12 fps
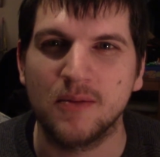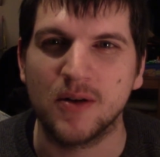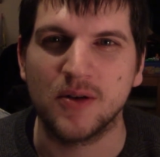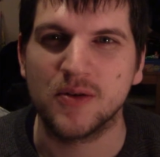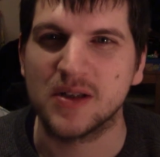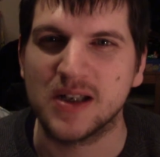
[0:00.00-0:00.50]

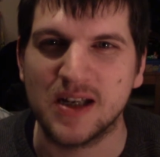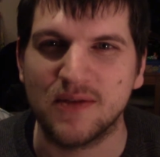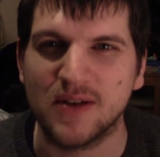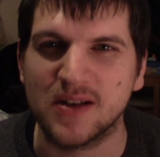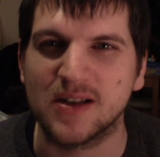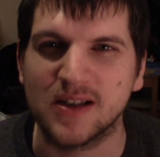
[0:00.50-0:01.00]
I always leave
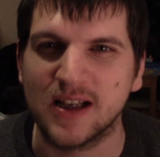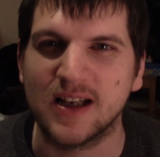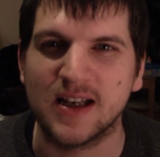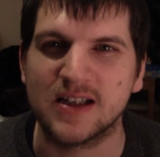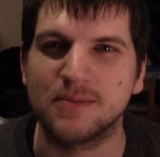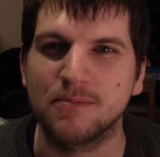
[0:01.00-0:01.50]
it until that
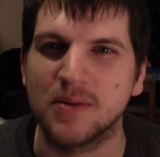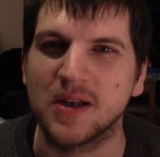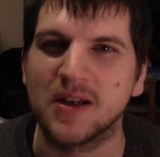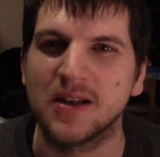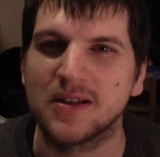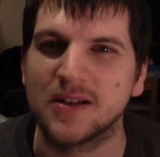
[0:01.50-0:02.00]
last
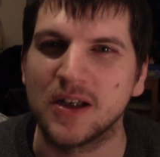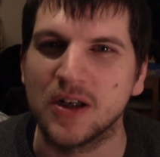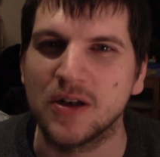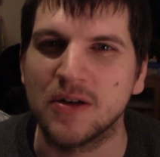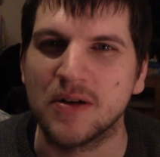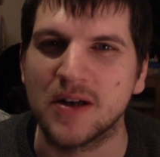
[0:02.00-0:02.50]
minute to
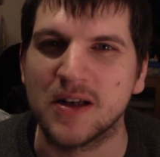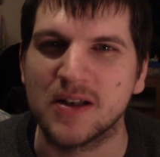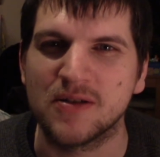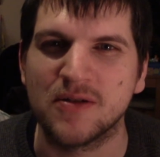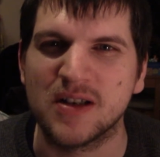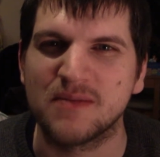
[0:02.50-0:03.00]
go, and
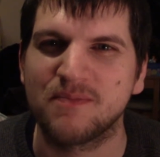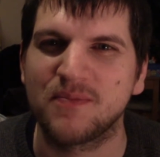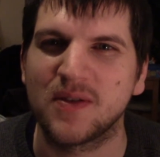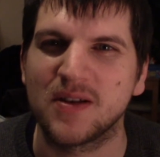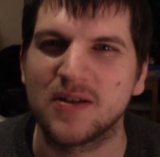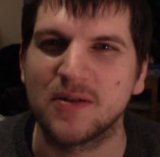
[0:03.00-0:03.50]
it's always,
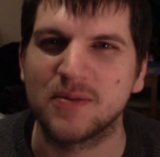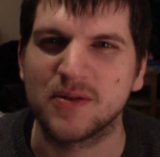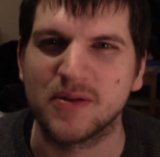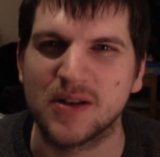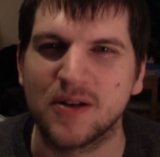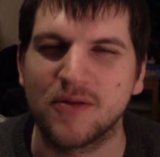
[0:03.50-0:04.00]
the shop's
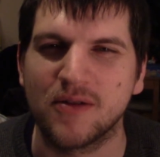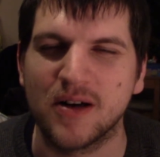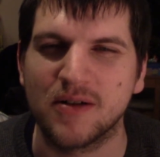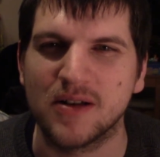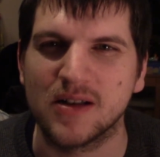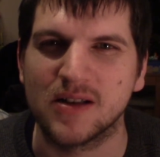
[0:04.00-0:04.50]
always
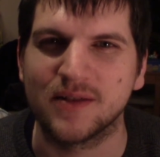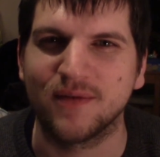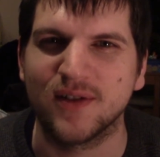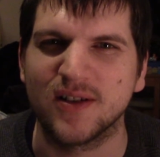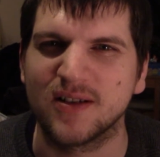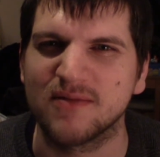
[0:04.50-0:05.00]
crowded as
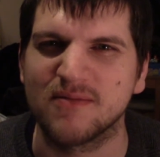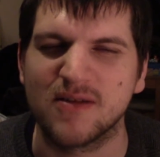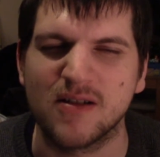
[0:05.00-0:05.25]
fuck.